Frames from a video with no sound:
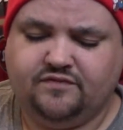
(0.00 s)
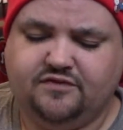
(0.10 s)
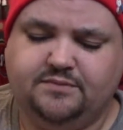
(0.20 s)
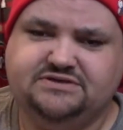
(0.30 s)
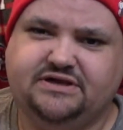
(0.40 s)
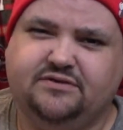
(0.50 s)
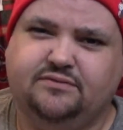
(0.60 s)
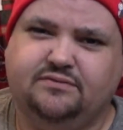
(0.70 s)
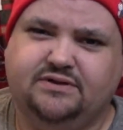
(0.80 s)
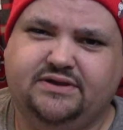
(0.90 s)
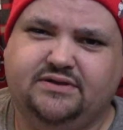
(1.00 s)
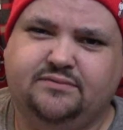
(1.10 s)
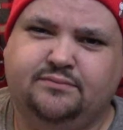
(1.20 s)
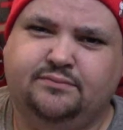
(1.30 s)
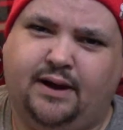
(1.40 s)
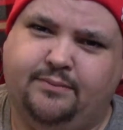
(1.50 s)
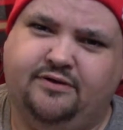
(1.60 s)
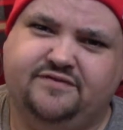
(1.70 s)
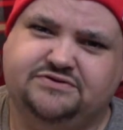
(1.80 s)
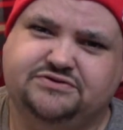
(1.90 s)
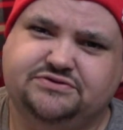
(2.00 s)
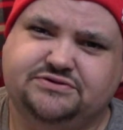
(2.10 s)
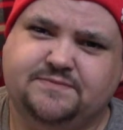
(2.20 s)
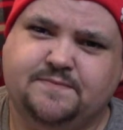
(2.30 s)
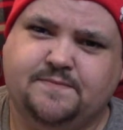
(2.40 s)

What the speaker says: Somebody's like, really? Bible Adventures?